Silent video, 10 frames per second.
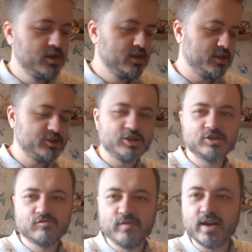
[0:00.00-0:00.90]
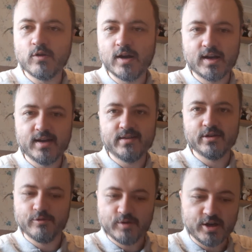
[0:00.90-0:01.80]
It's just really quickly
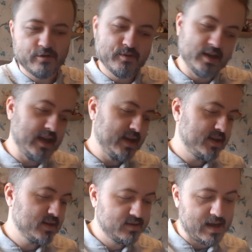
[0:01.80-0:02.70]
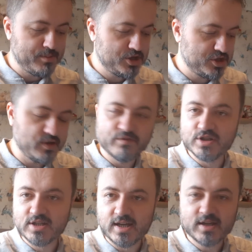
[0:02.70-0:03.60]
to, you know, negate damage that you've
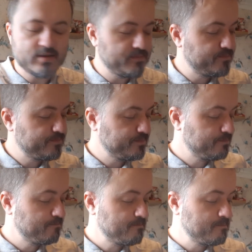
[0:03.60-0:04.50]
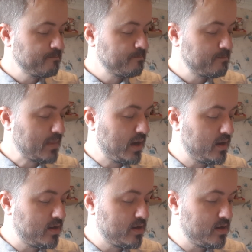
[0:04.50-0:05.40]
just taken.
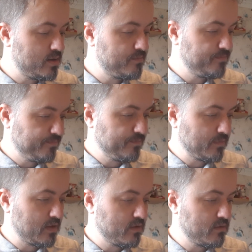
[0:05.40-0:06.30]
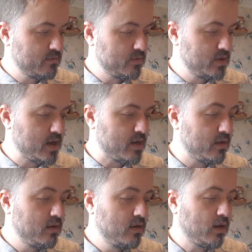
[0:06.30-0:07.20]
Yeah,
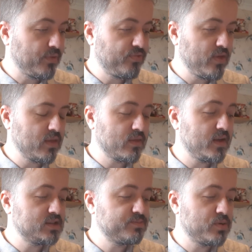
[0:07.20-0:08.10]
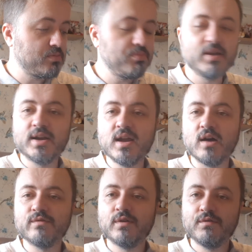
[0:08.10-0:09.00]
I think that's probably
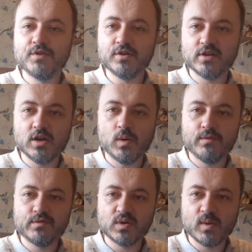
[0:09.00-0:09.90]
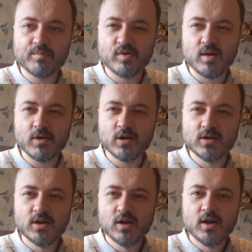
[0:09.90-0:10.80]
enough for you to go on for a quick primer.
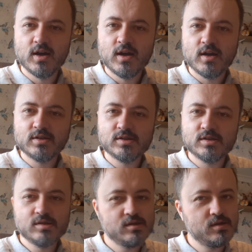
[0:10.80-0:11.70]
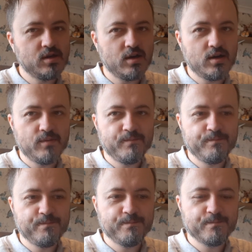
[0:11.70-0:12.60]
And
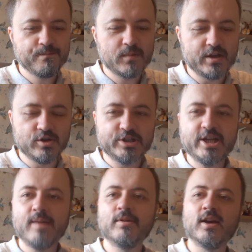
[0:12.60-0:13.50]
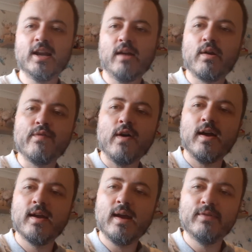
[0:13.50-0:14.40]
your GM can
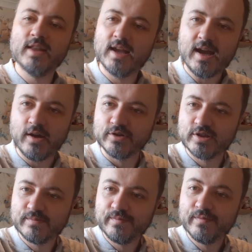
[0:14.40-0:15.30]
clarify everything else.